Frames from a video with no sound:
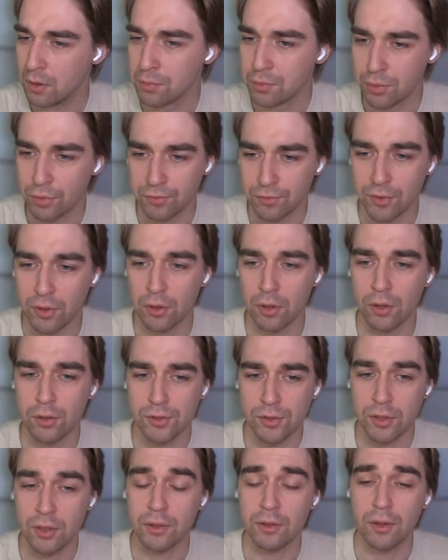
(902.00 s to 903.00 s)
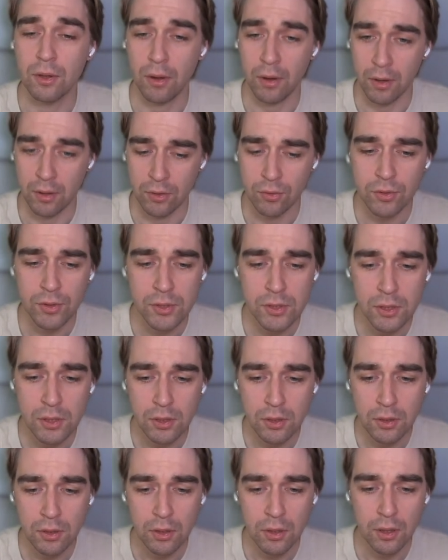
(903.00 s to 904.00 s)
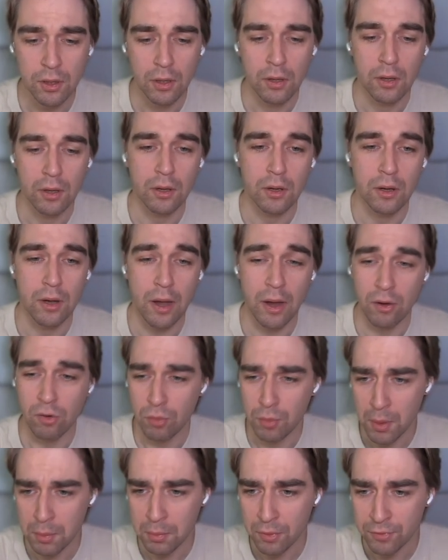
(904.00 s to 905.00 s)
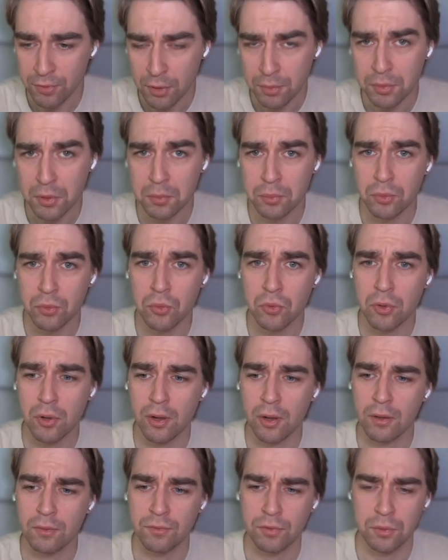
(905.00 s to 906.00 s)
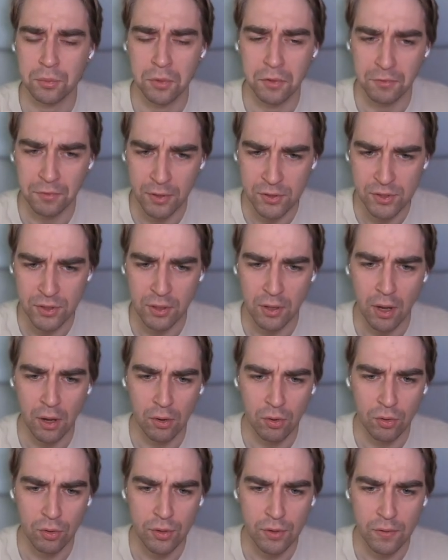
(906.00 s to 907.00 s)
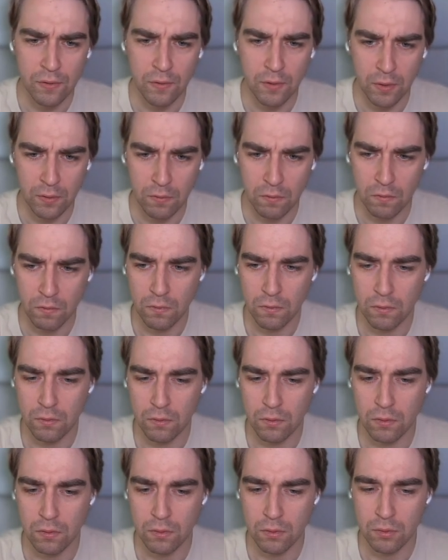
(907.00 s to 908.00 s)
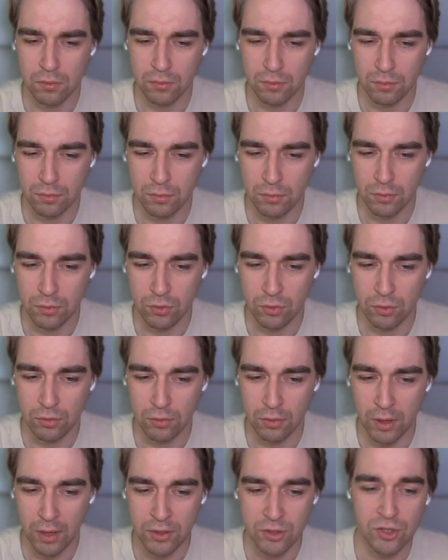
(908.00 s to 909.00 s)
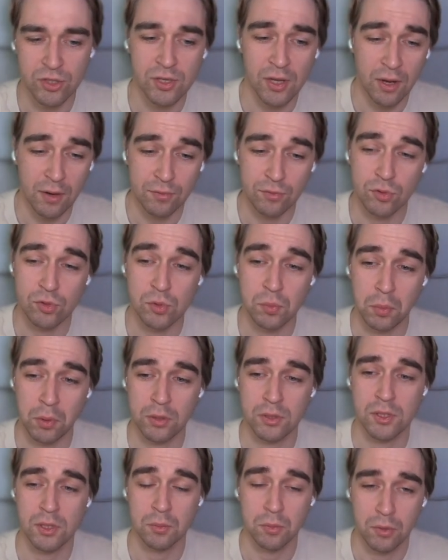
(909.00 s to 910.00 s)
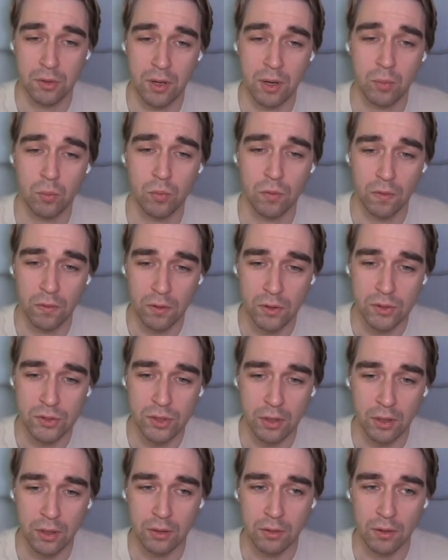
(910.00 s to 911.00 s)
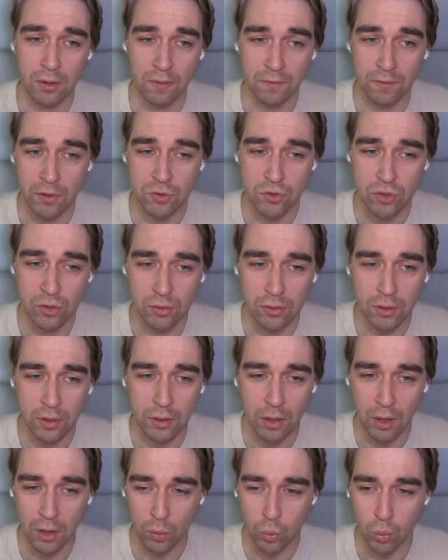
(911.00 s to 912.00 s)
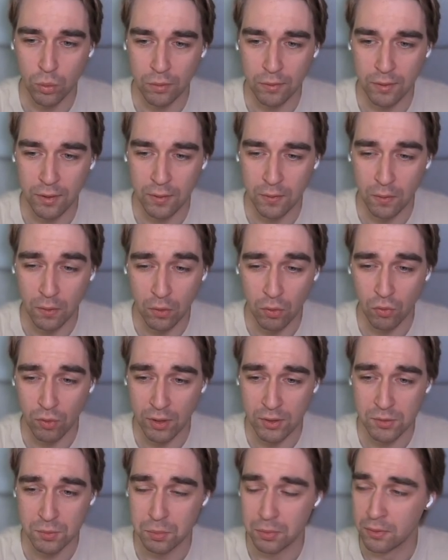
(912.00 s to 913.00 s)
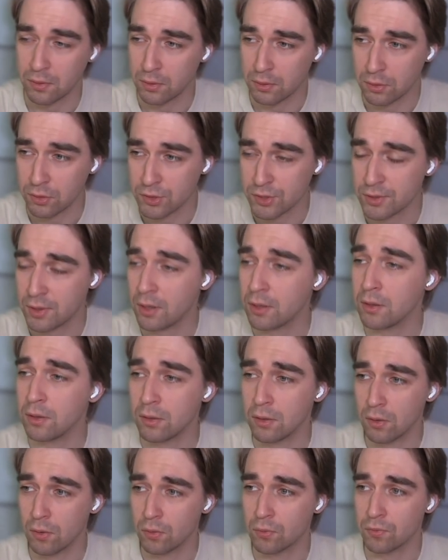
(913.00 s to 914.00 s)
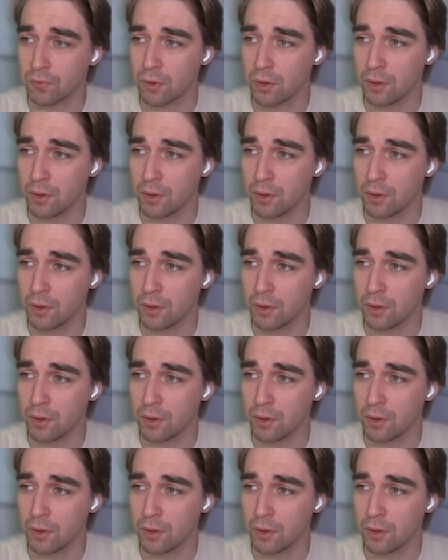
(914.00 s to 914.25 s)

improve the loss and the accuracy. I remember from the book and from the FastAI course that I just have to spend some time with this, and eventually I will get a grasp and understanding of